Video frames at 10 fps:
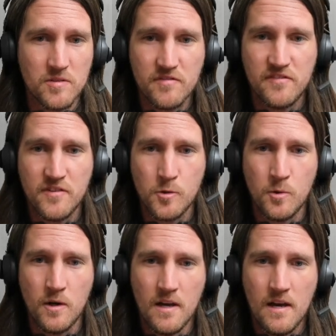was
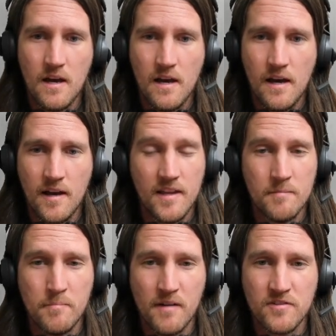foo.
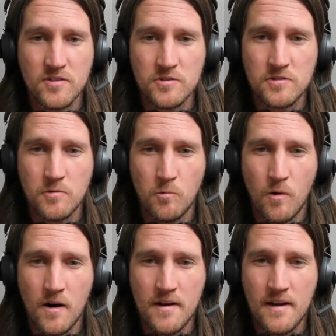In buffers
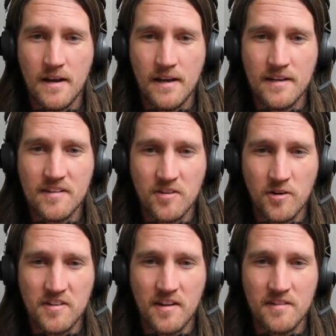1, it
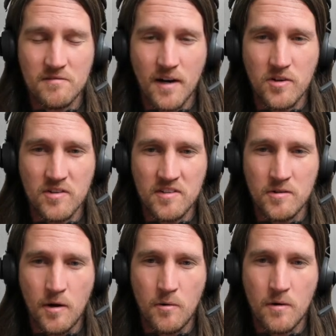starts at record
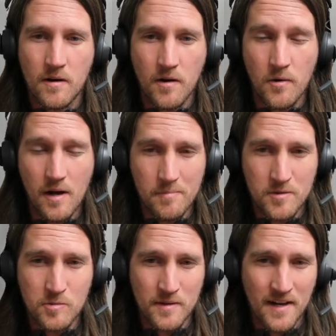0, going up
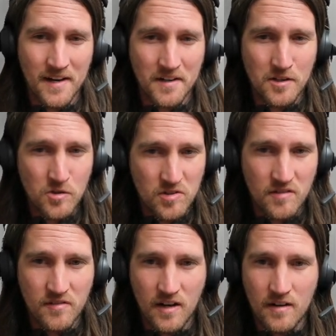to but not
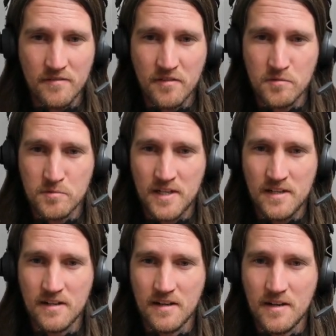inclusive of
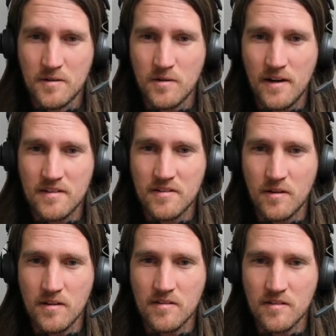3, right?
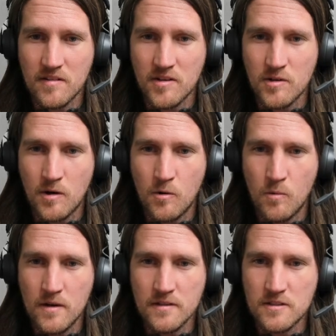So this is 0,
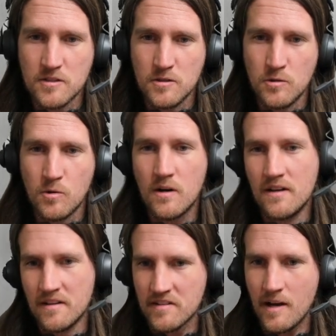1, 2,
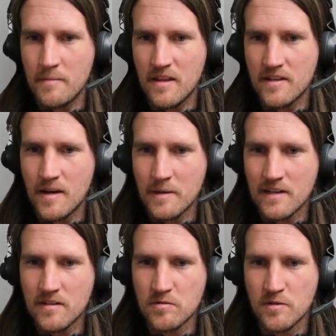stop by the time I
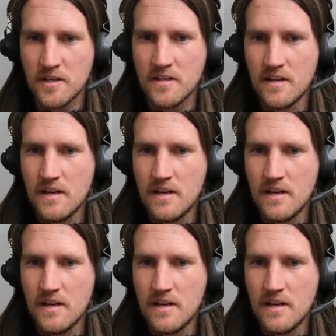get to 3.